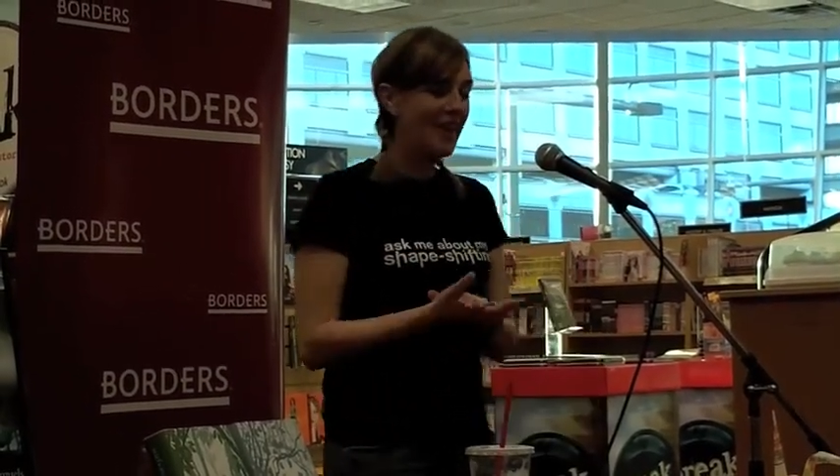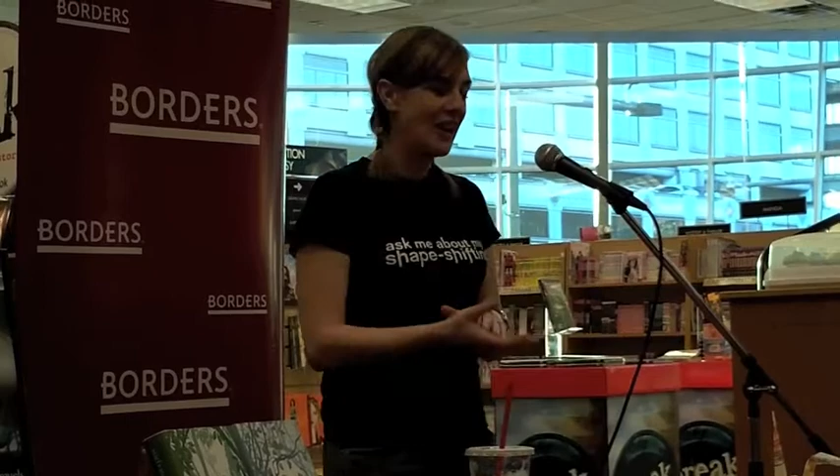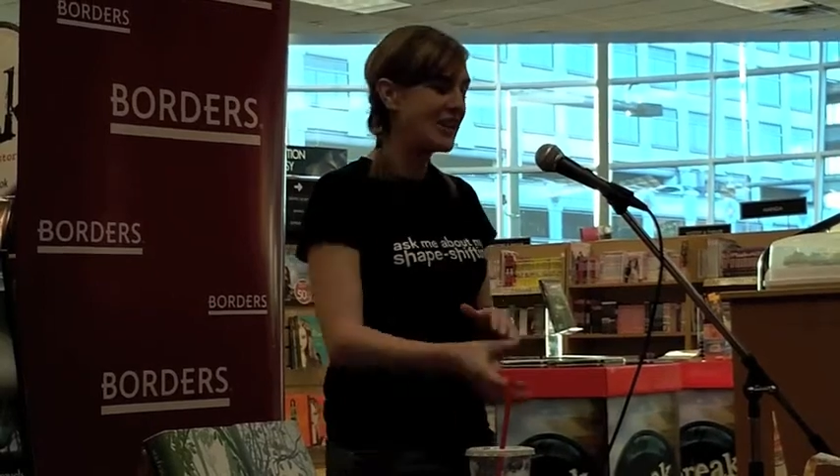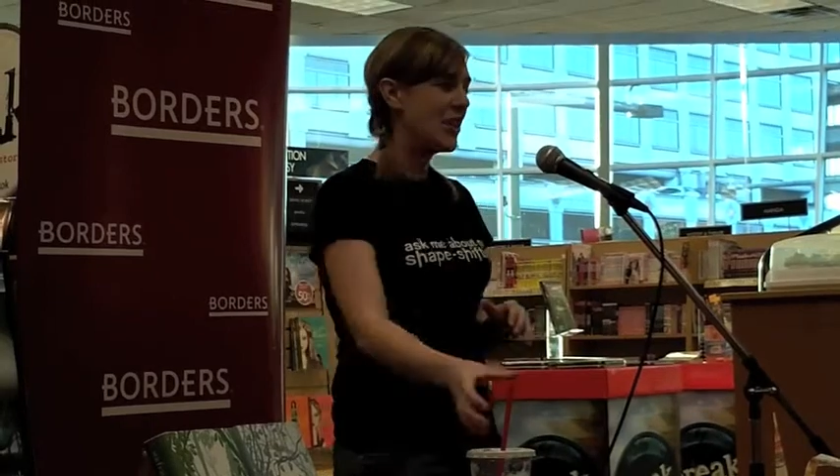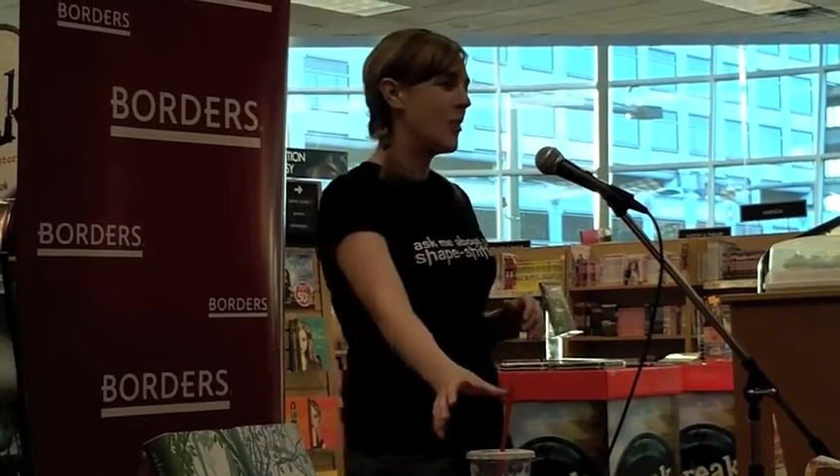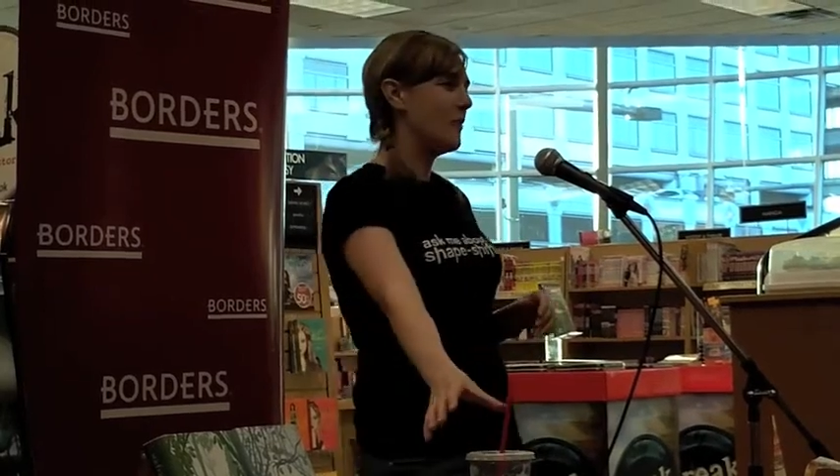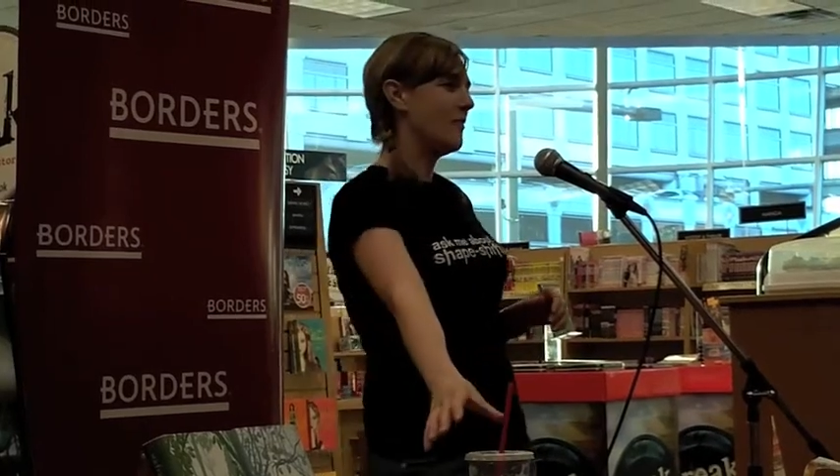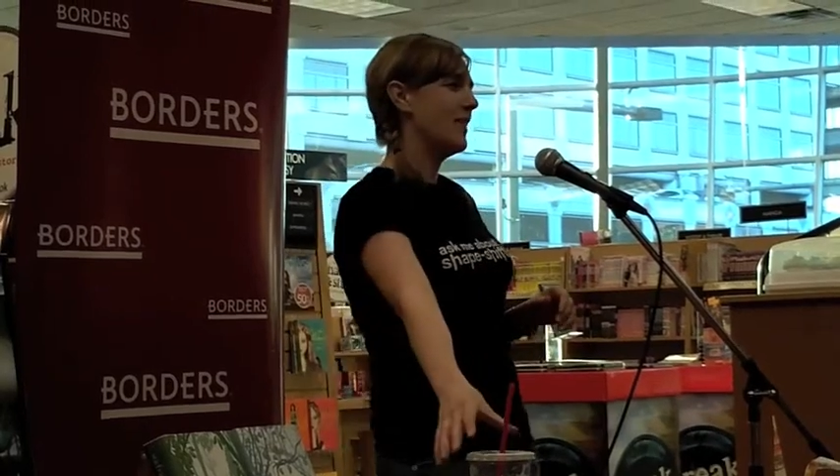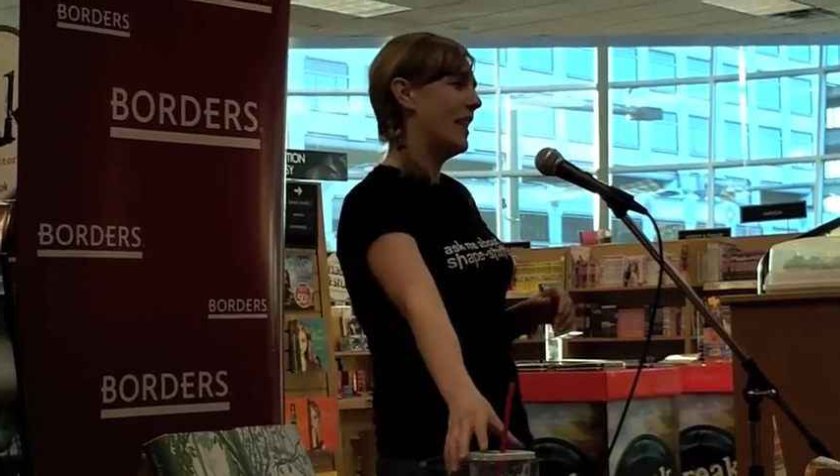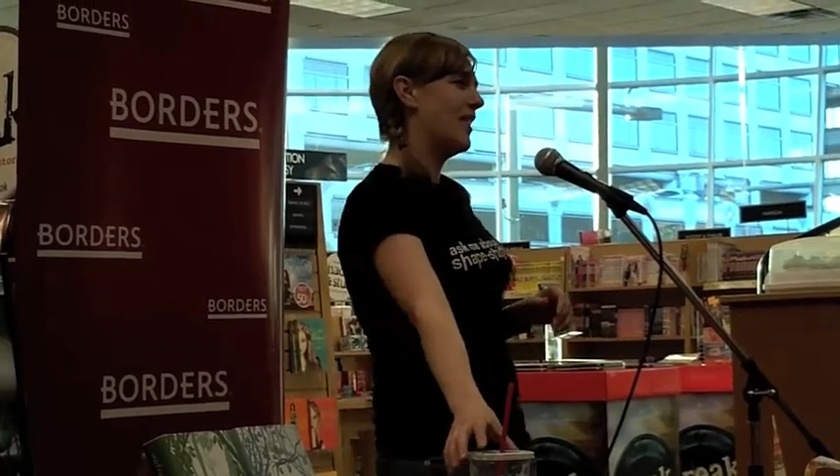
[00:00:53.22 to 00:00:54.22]
Okay, so
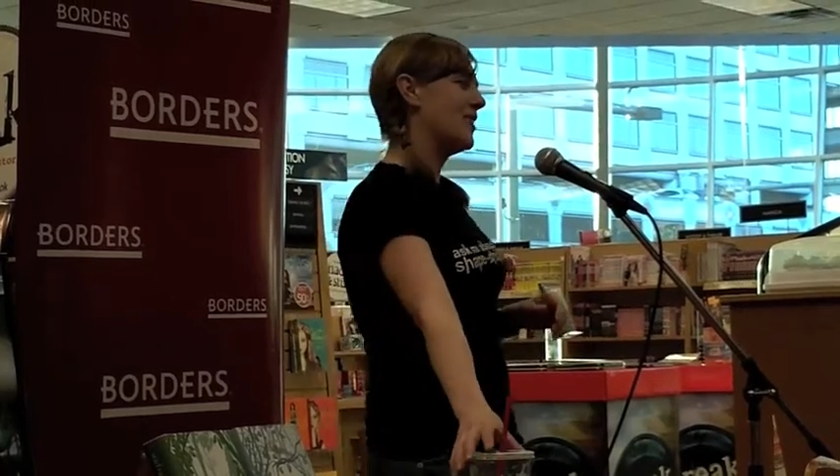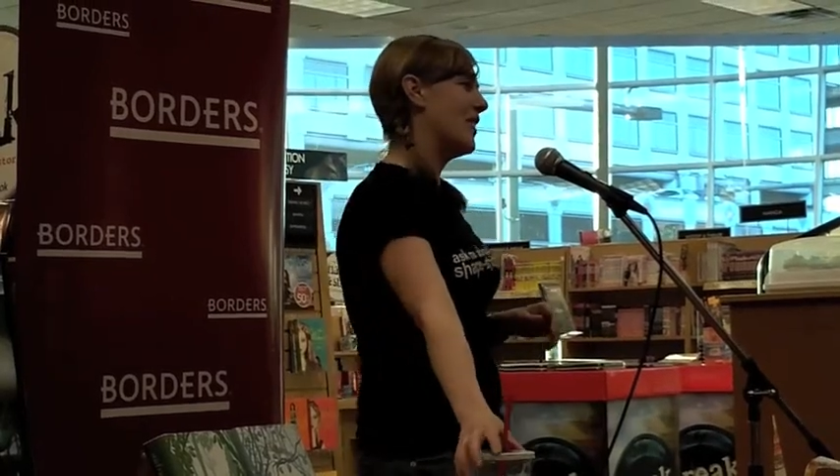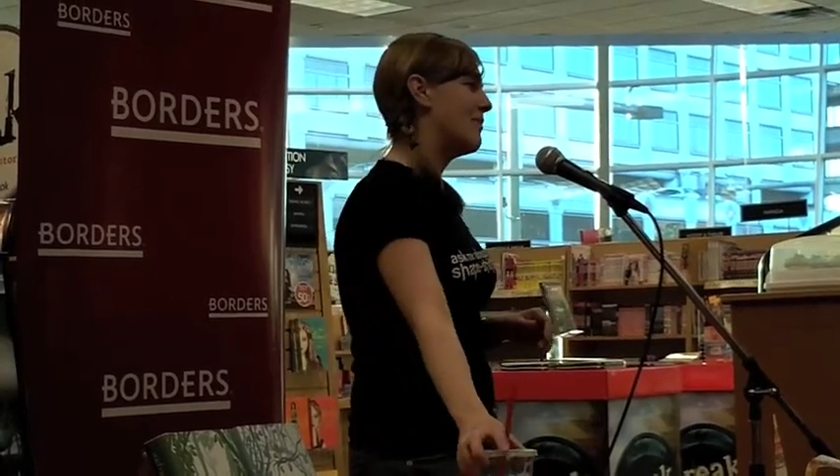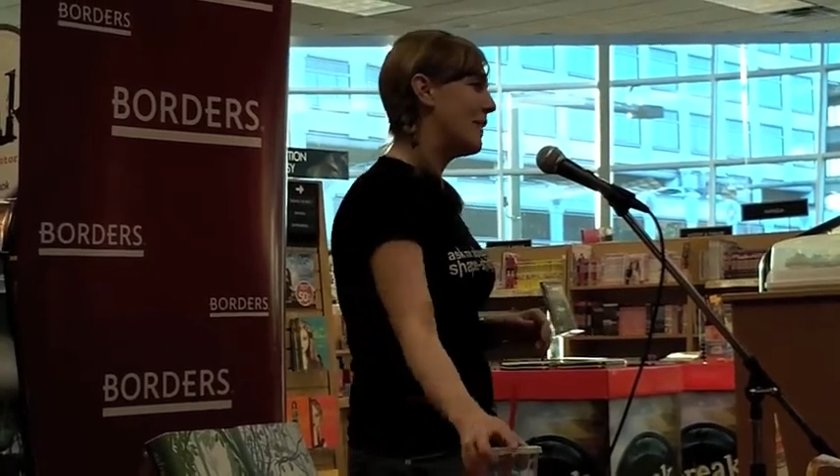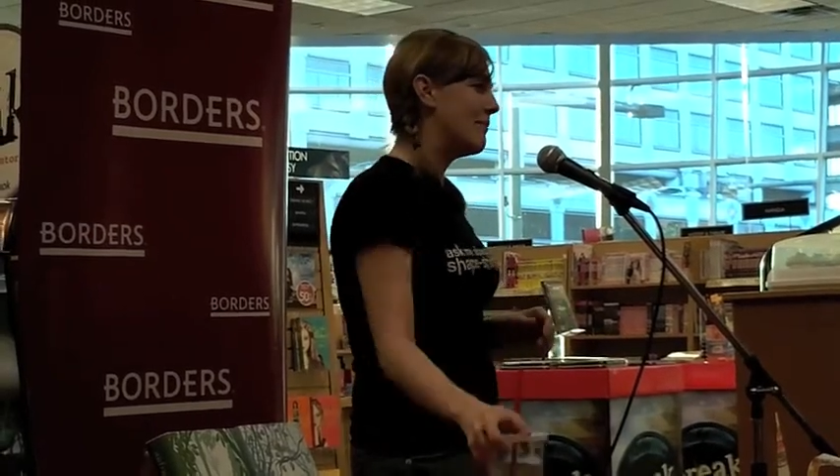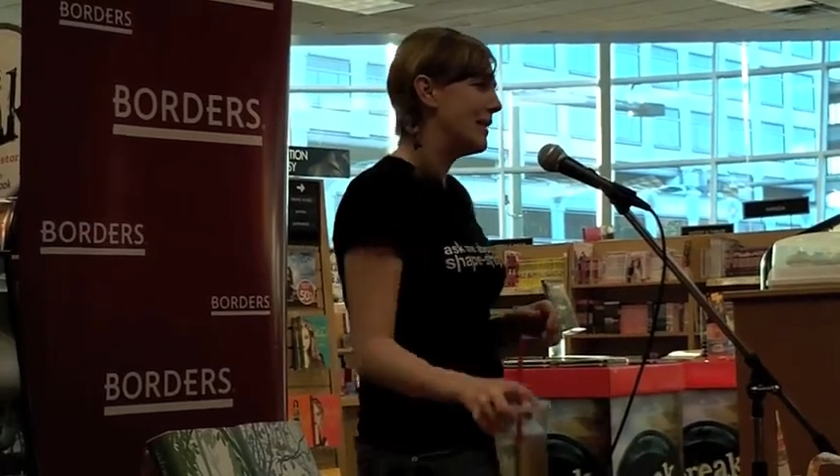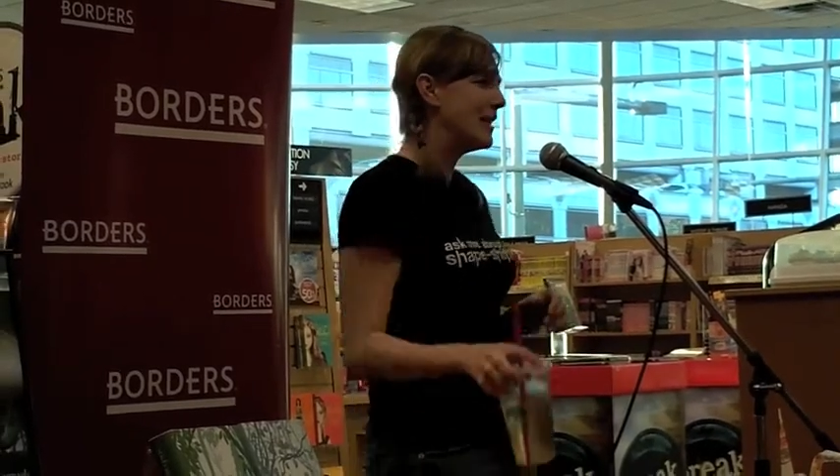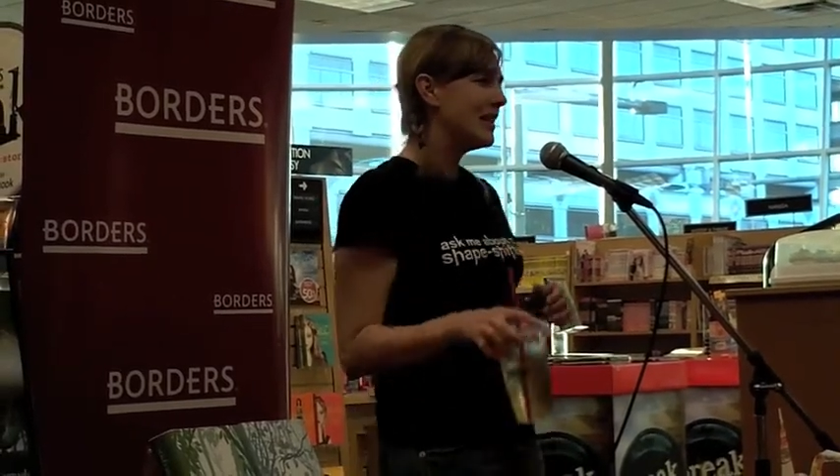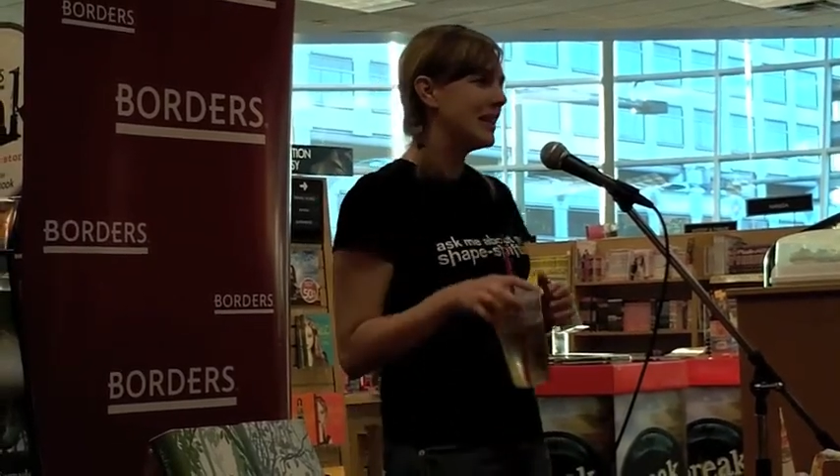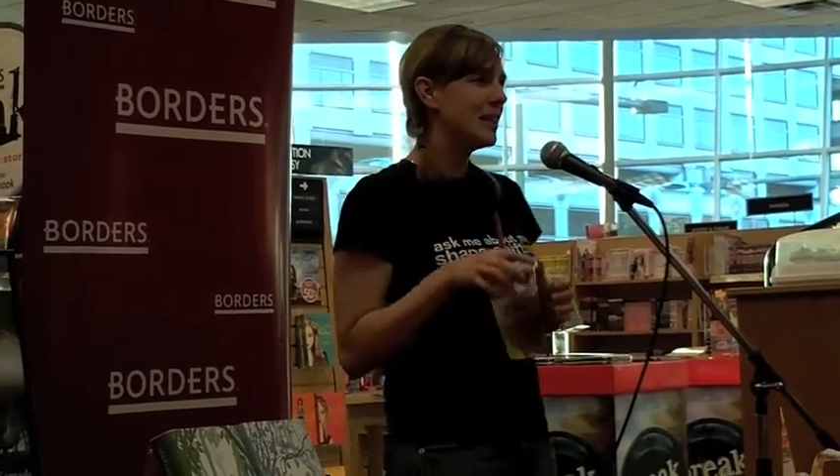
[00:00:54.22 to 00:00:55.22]
I also have my mint